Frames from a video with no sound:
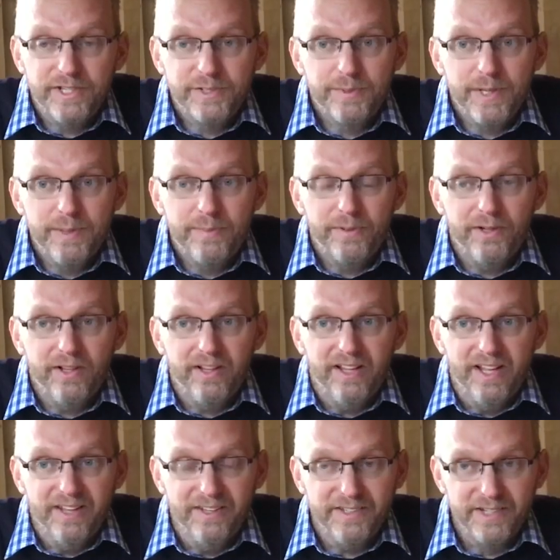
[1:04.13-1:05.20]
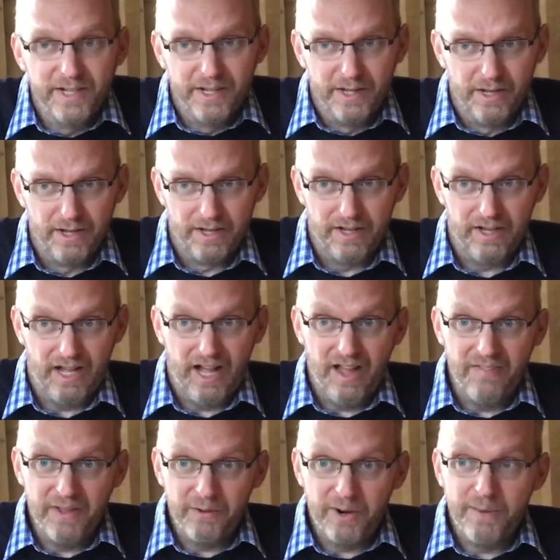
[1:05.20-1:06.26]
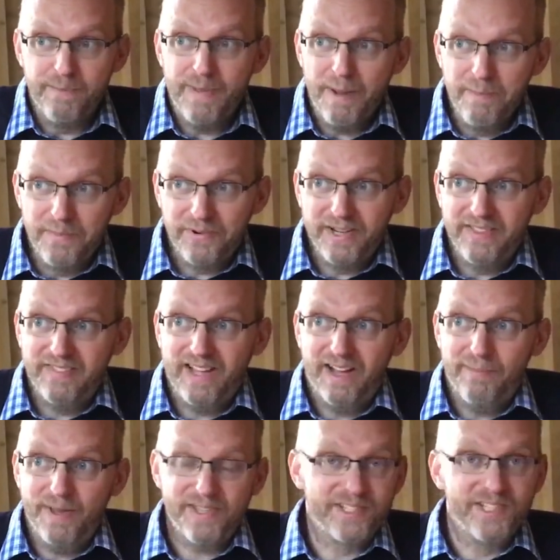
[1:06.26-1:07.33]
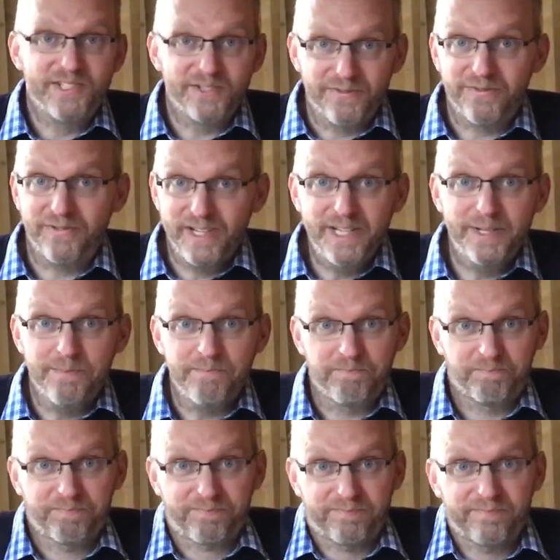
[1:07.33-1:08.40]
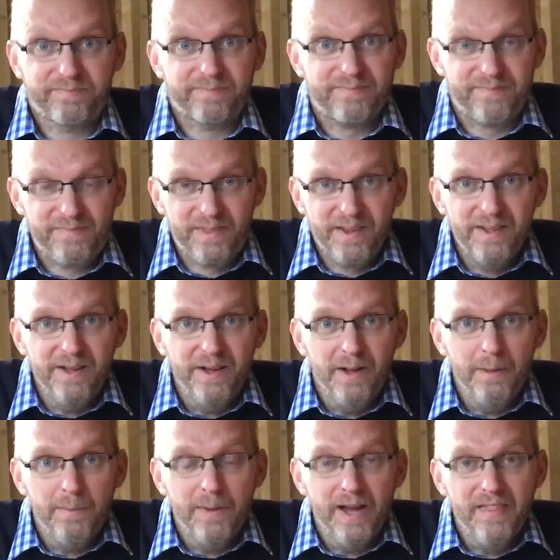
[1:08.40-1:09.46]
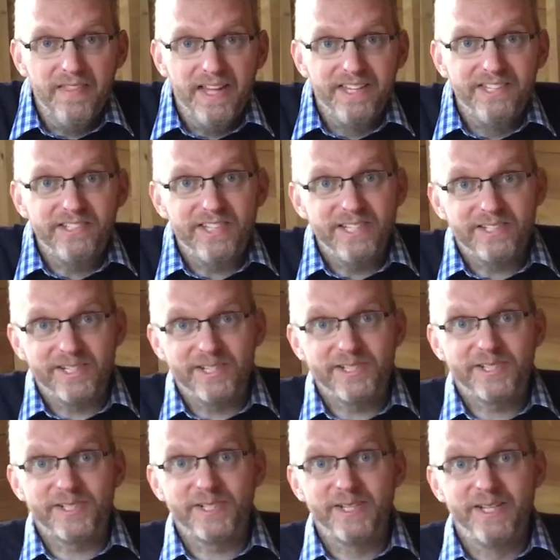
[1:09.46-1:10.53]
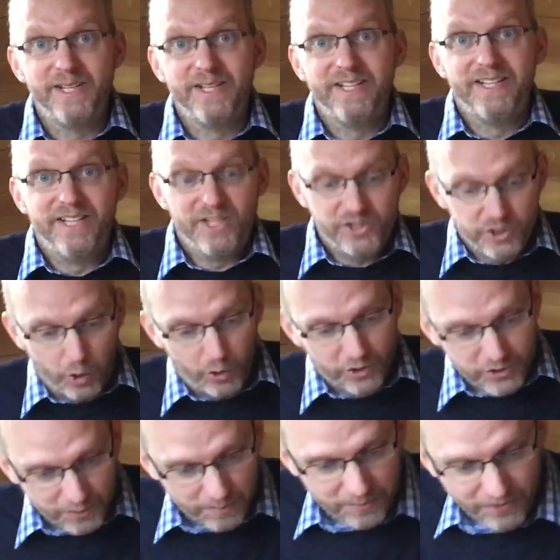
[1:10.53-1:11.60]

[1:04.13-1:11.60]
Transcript: his people, and they were remembering that message of freedom. And then Jesus took some